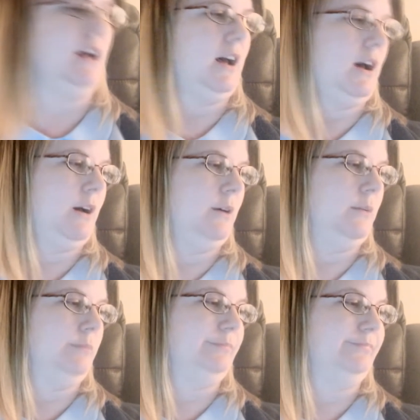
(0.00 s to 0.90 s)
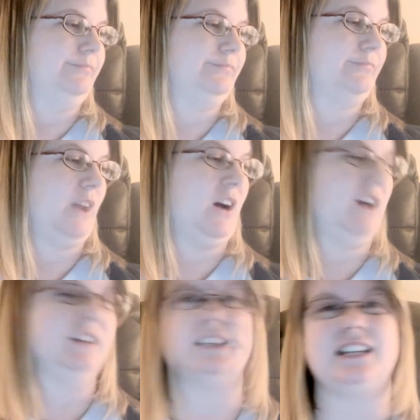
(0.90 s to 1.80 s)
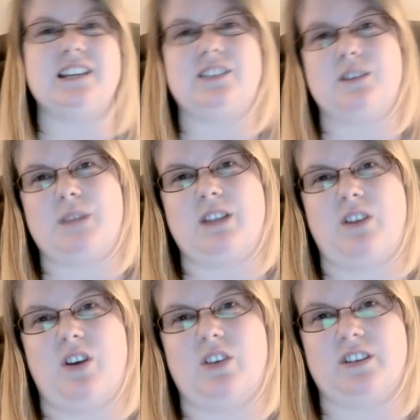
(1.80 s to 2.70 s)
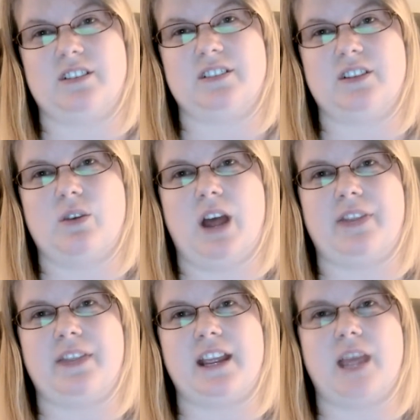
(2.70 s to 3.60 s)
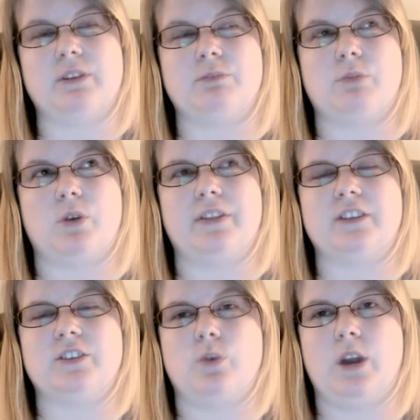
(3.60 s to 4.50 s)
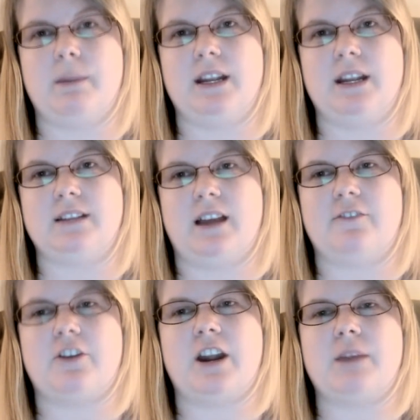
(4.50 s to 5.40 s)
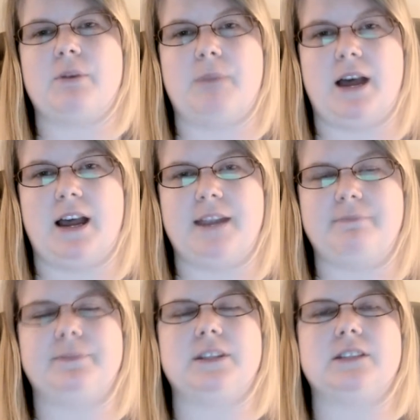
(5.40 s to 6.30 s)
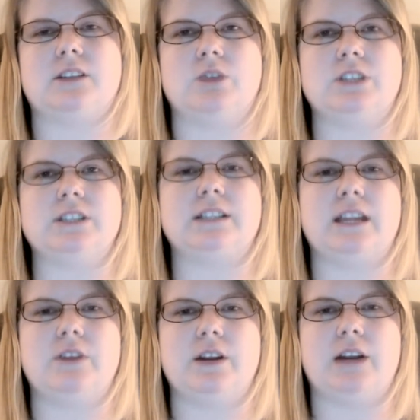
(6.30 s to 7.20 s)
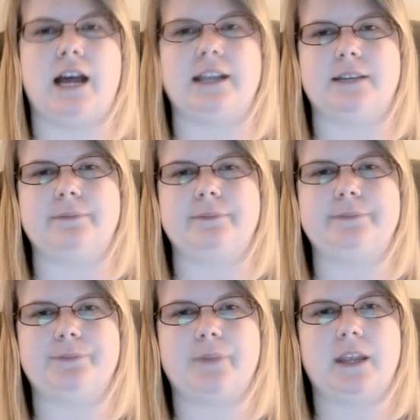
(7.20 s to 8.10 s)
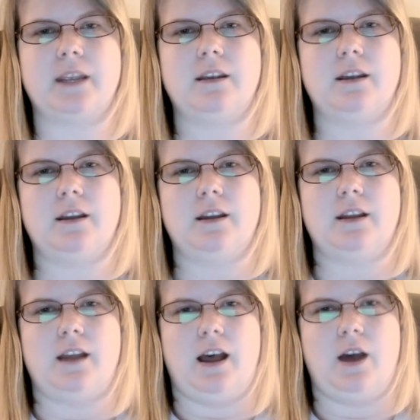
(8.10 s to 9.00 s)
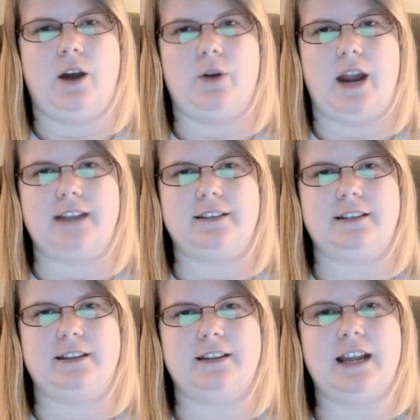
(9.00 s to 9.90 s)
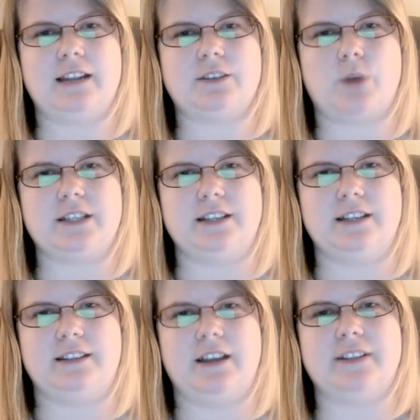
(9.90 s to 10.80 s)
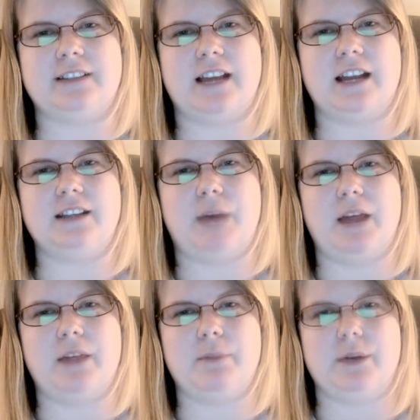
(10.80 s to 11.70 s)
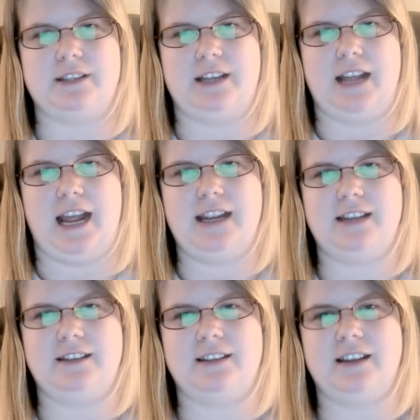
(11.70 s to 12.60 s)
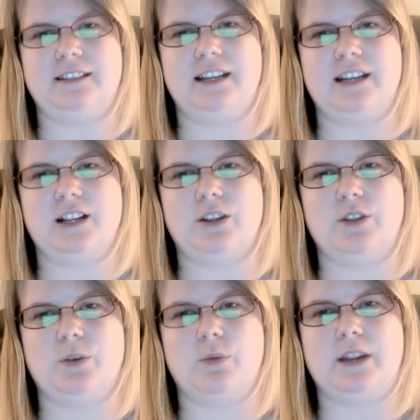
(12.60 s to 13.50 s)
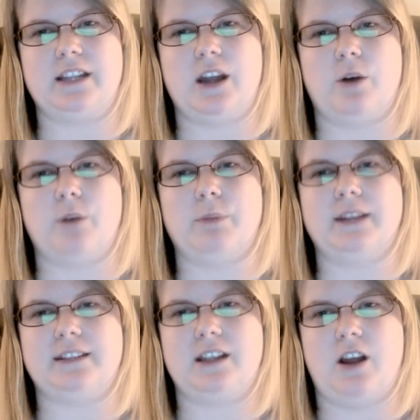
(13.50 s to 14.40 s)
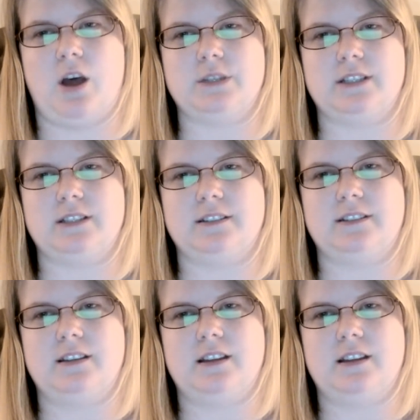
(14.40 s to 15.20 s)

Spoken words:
honestly, it took me longer, so I think I was more of the 20-minute time frame on mine. So just to give you an idea. Alright, the next question is, I've decided to buy the book today. Does it include the weekly home blessing options?